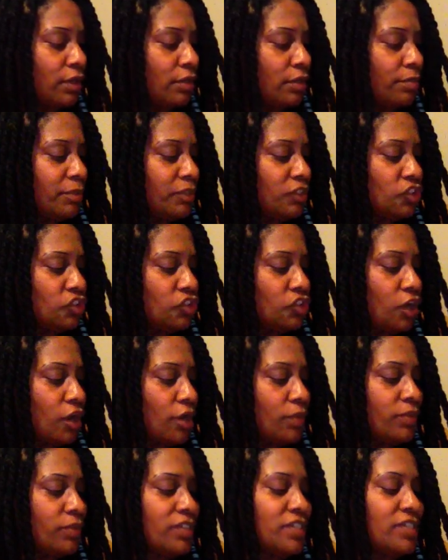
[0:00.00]
but the jar
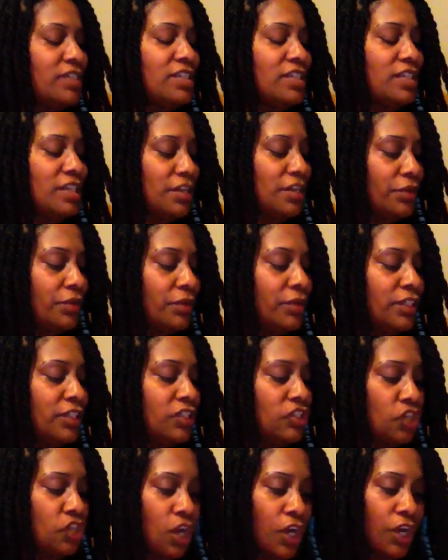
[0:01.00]
was nearly
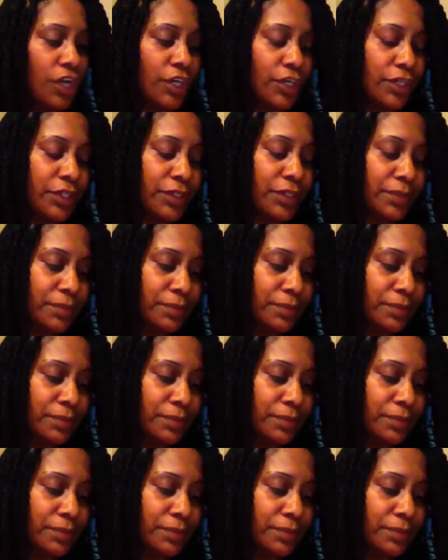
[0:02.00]
dark.